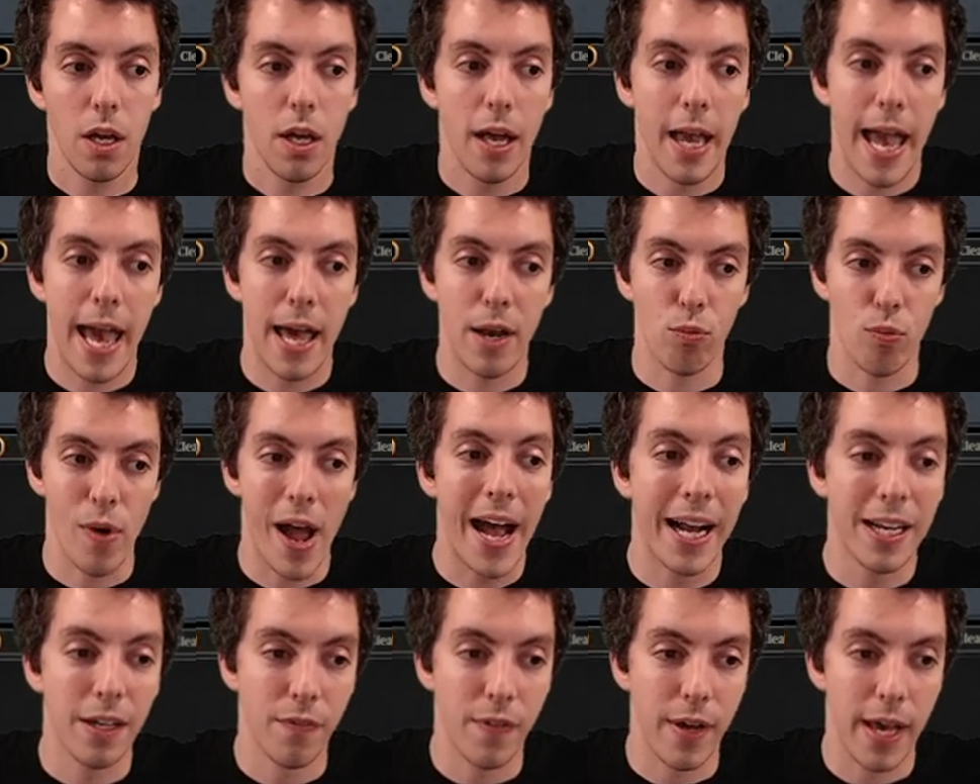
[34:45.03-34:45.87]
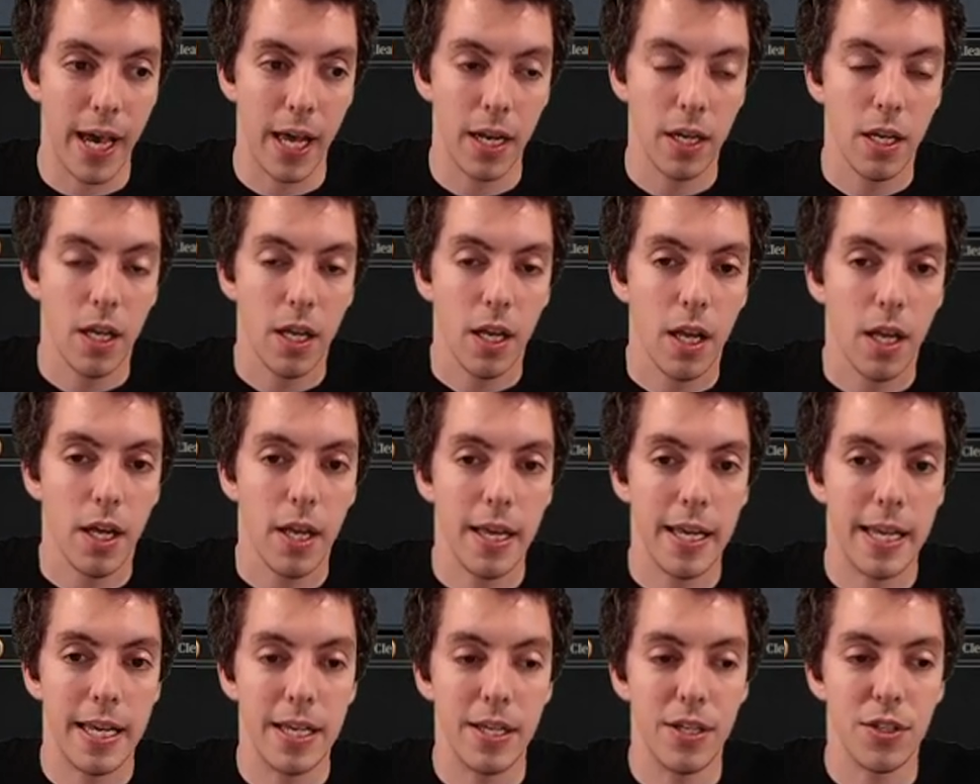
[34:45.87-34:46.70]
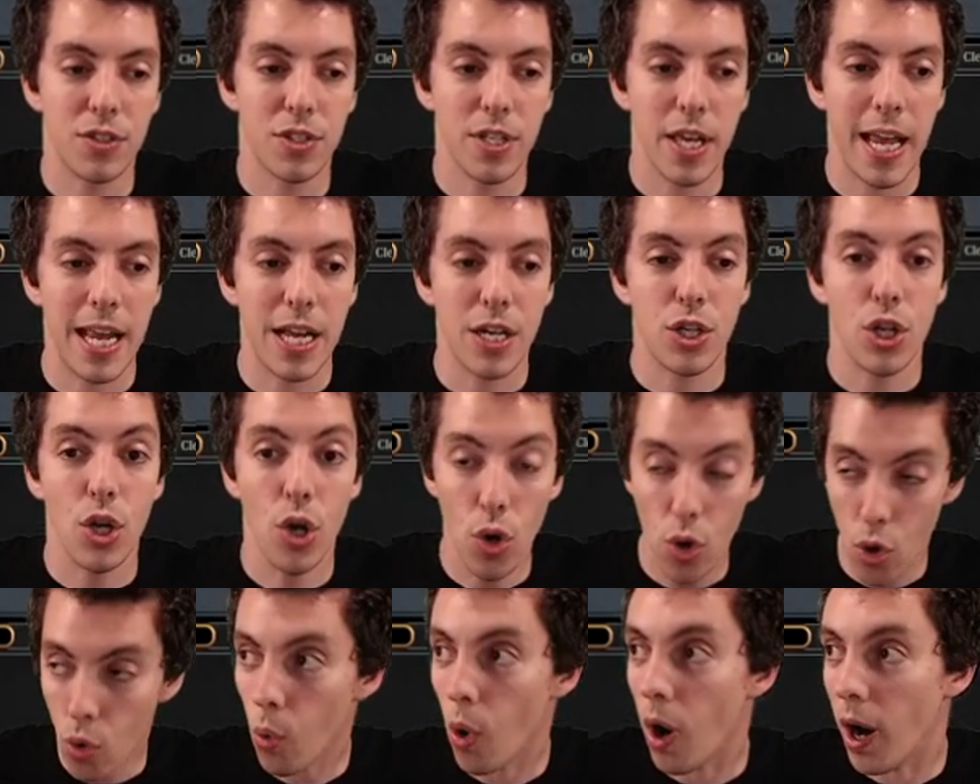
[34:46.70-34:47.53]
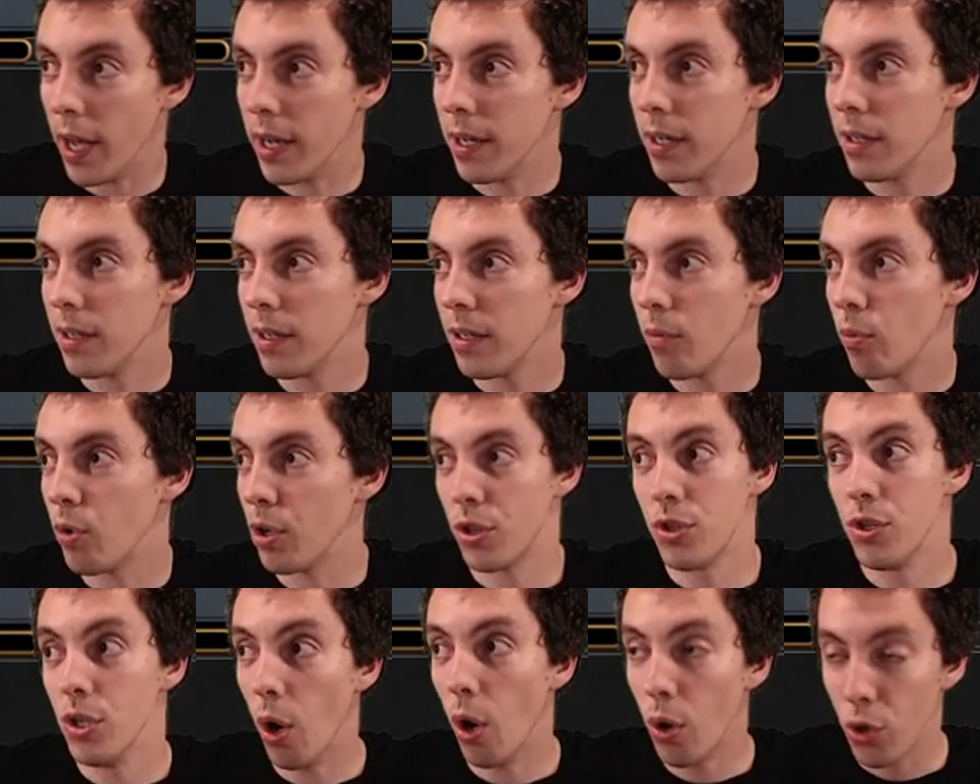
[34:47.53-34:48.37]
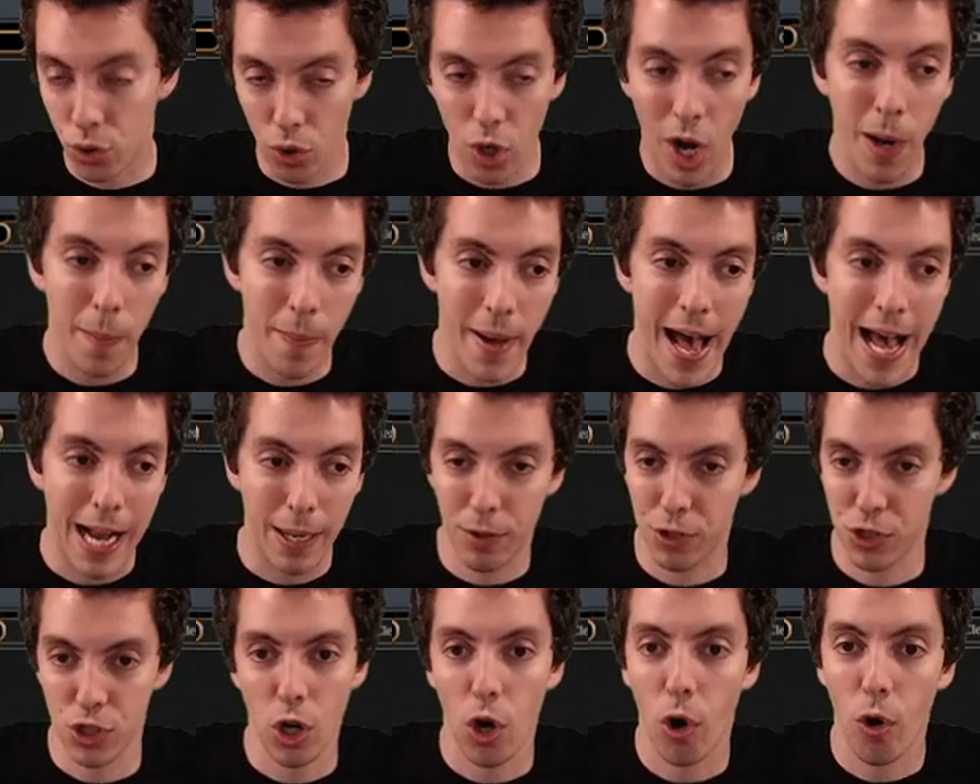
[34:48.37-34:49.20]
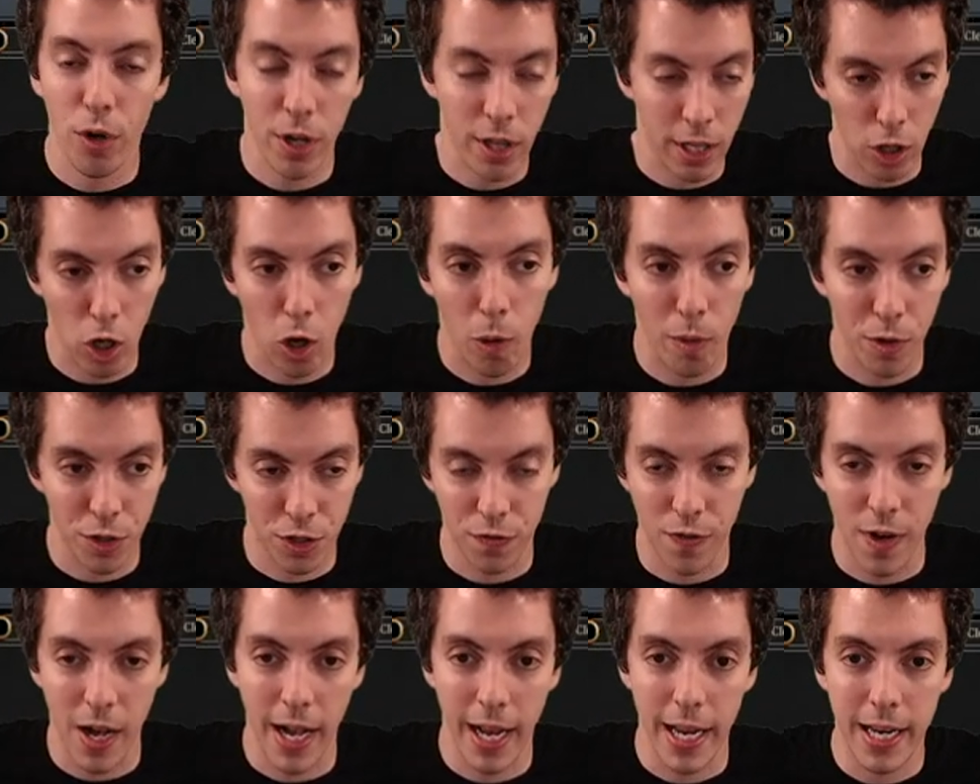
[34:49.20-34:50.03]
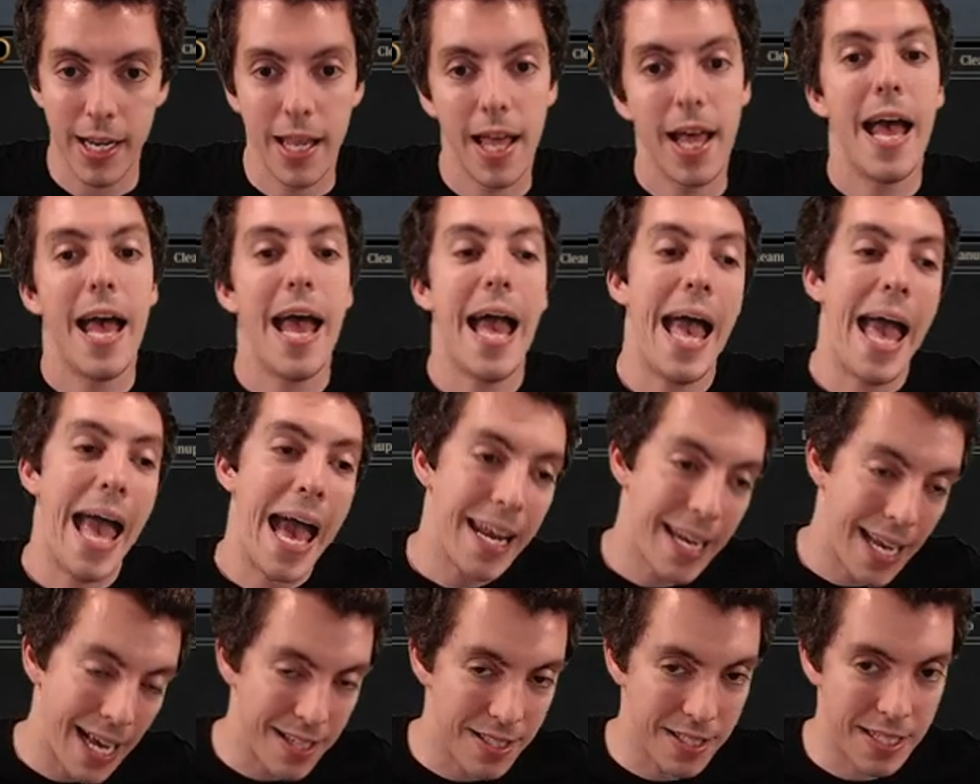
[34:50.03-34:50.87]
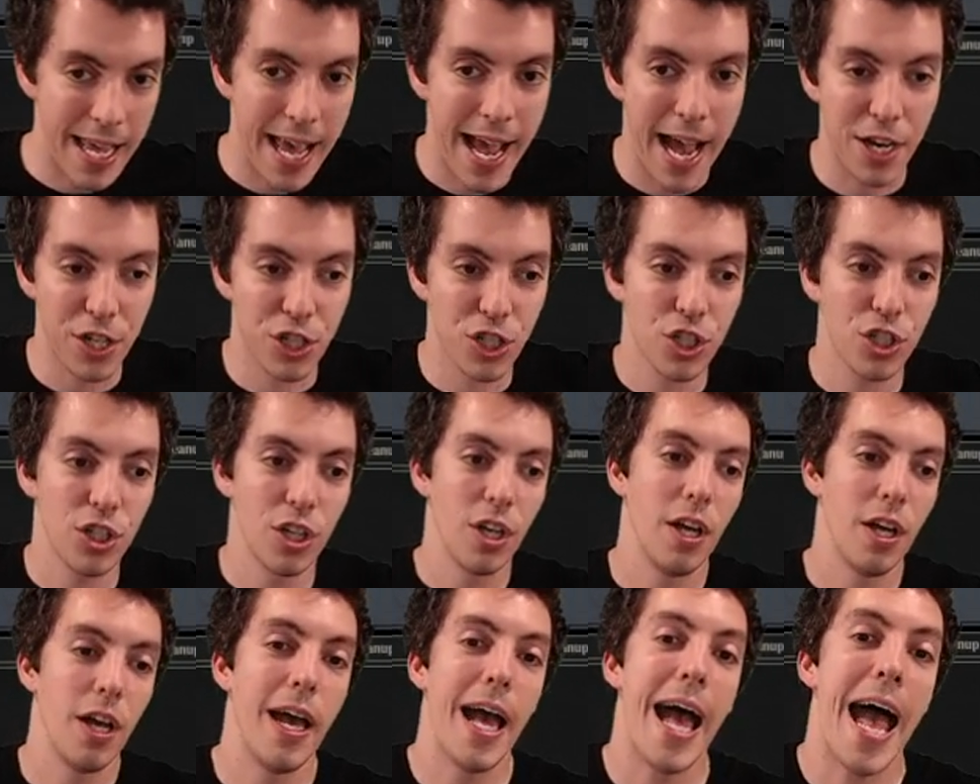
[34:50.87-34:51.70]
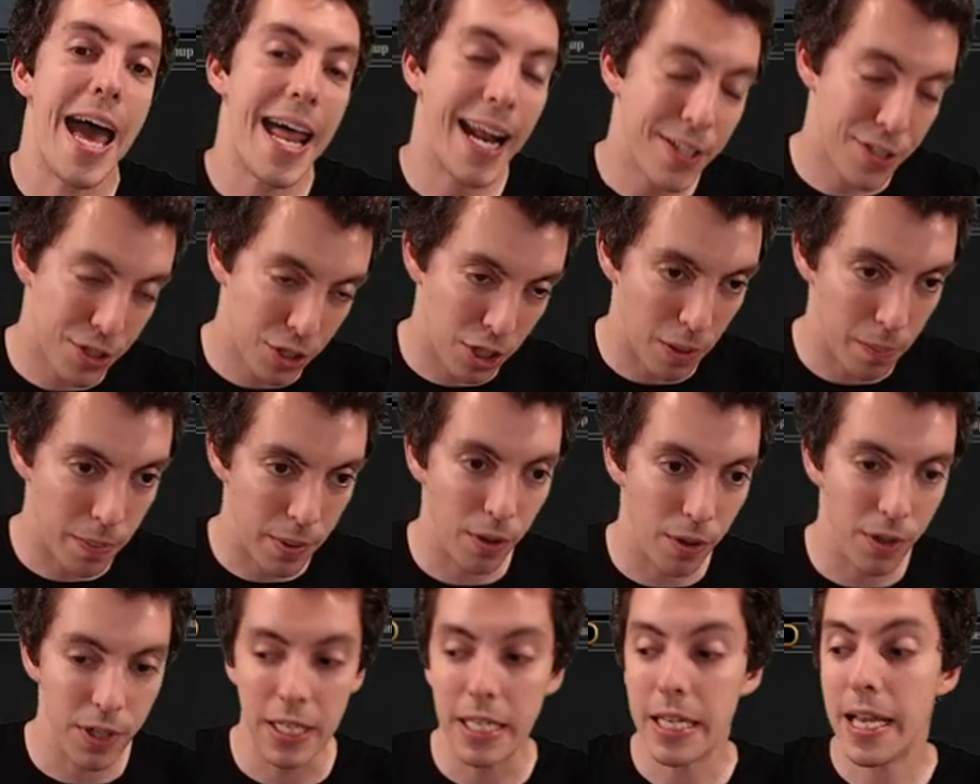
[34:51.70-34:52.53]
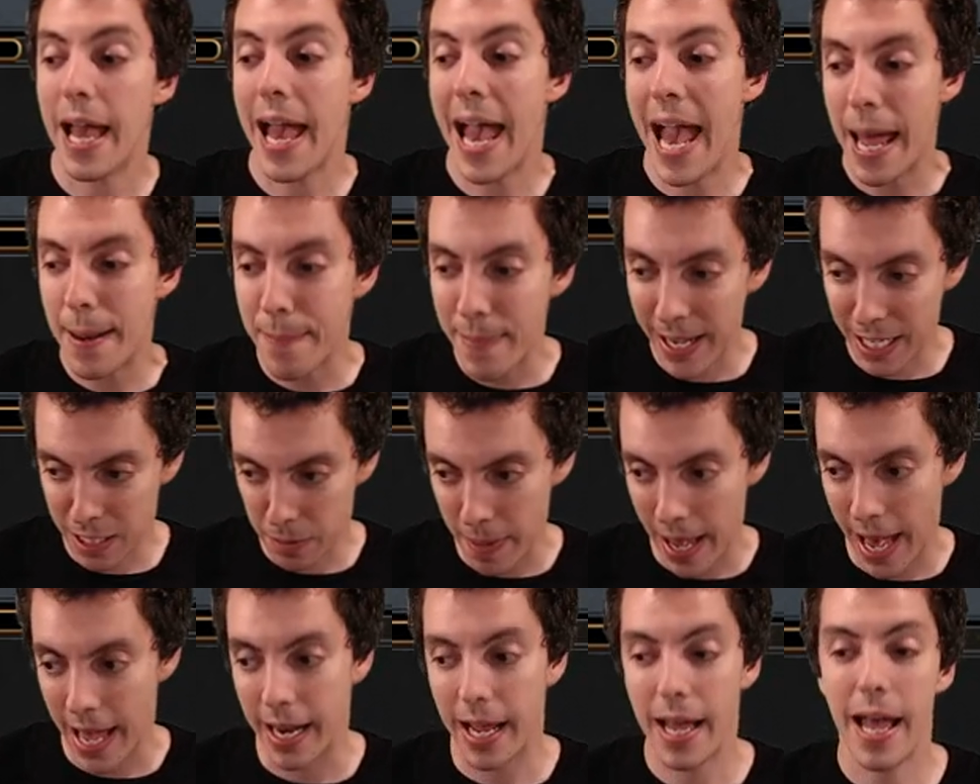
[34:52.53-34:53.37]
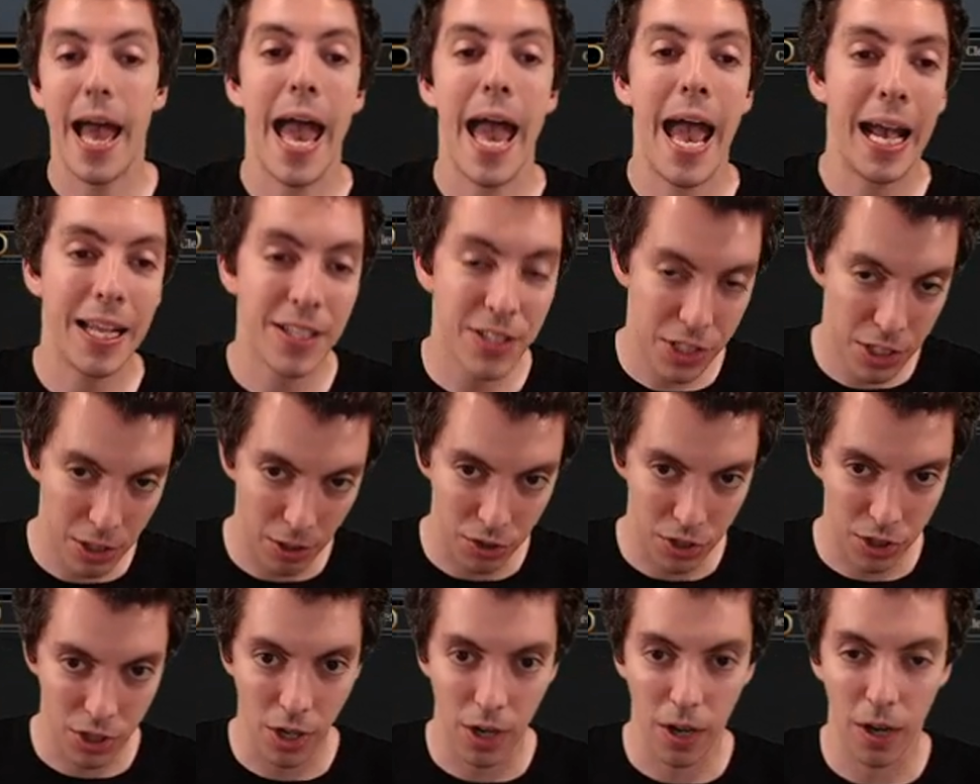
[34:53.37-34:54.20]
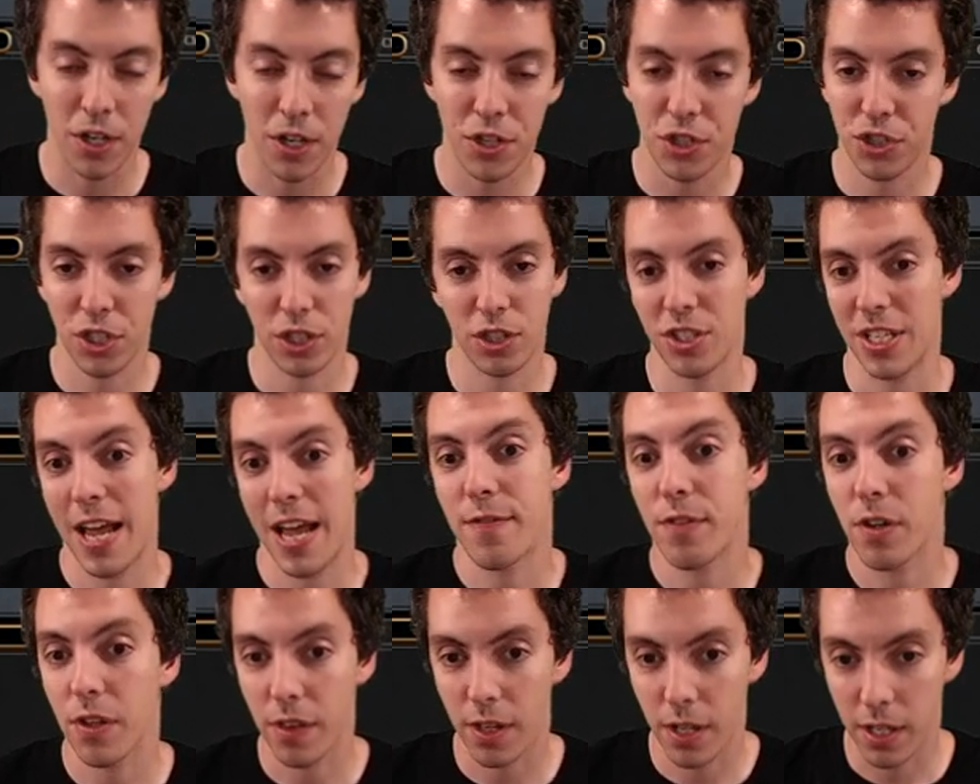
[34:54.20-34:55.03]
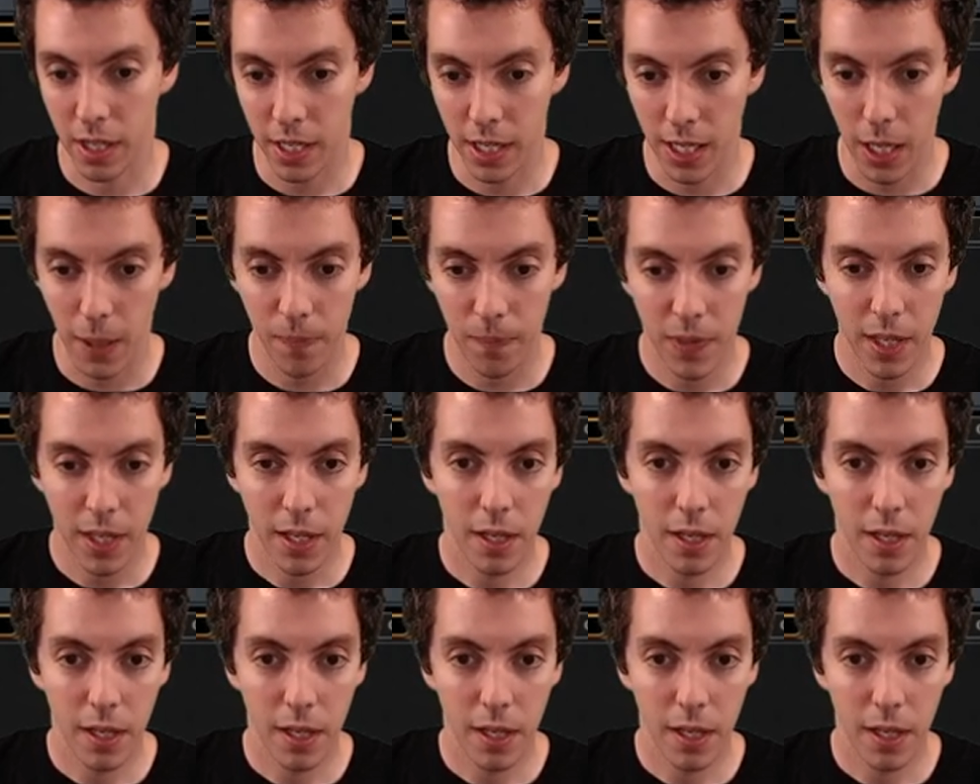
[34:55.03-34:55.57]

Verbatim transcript: And Ragavan is a 2 1 with no drawback, which is already like almost fine, and has dash, and has a good ability, and makes mana, and steals card. It just like does everything, you know?